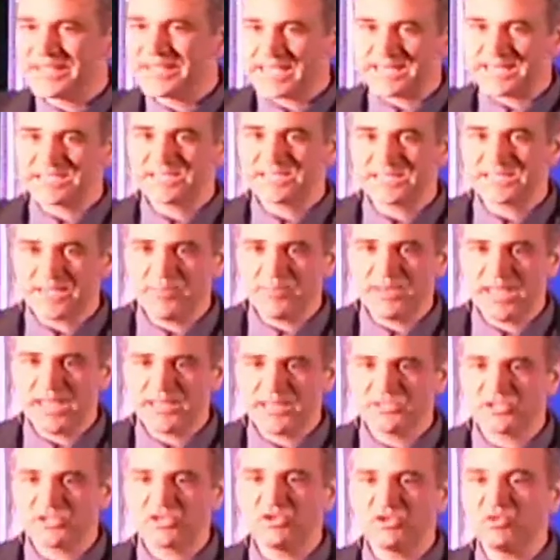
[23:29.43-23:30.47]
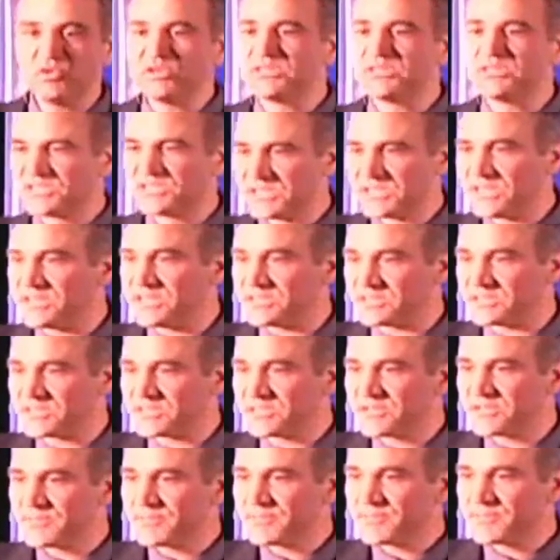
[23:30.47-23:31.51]
problem though. One
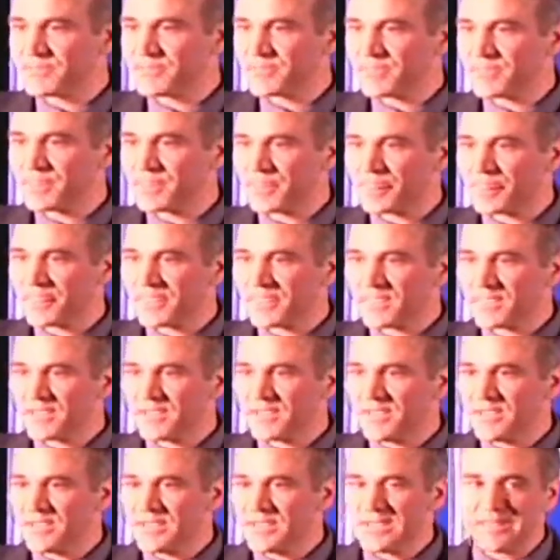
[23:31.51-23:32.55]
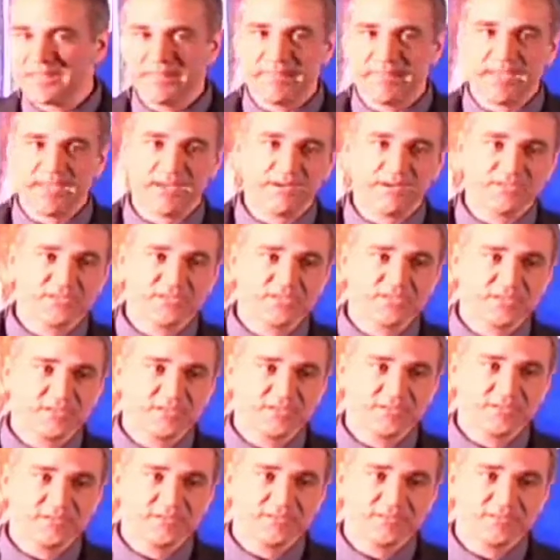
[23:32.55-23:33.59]
big problem. Can STEM Enhance cure
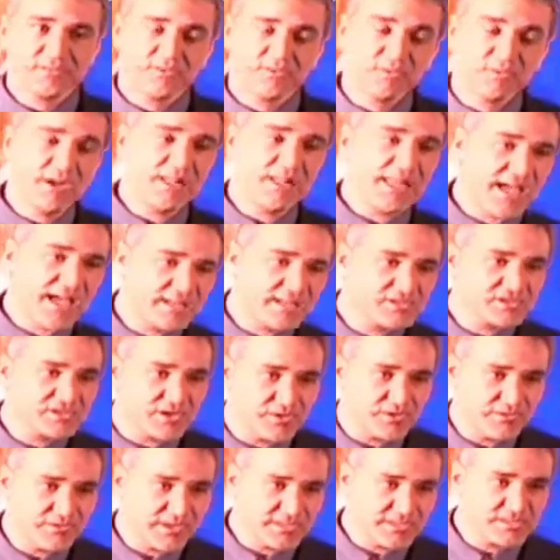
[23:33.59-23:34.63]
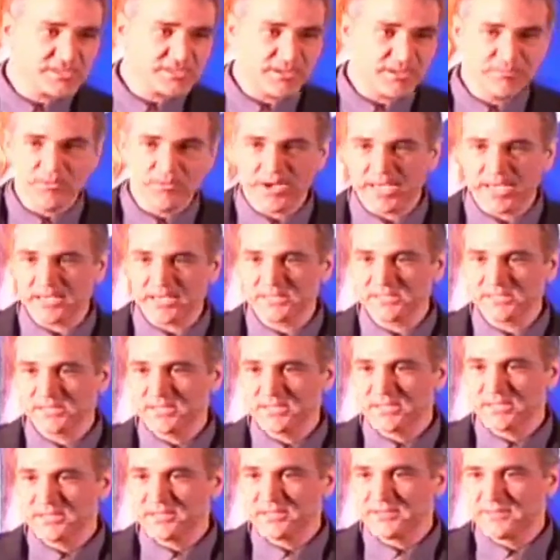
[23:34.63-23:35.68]
disease?
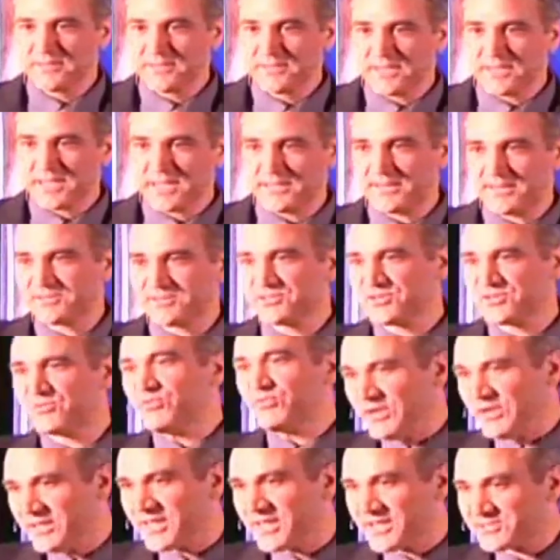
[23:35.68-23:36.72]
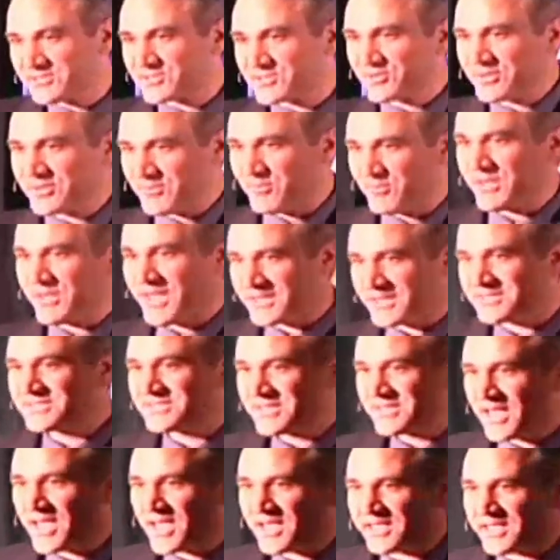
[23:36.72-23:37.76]
There's the real answer in
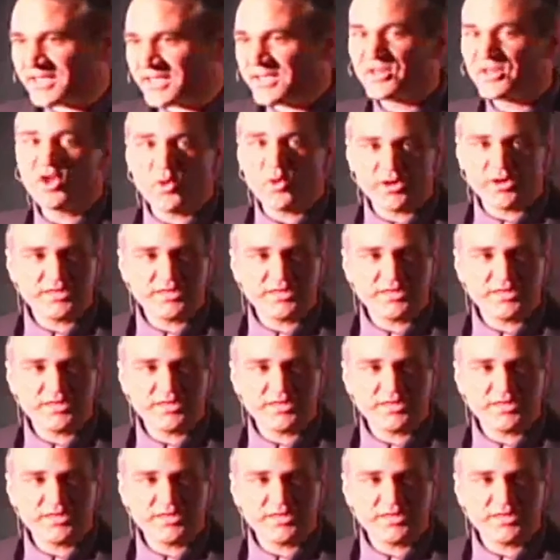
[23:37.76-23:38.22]
some ways,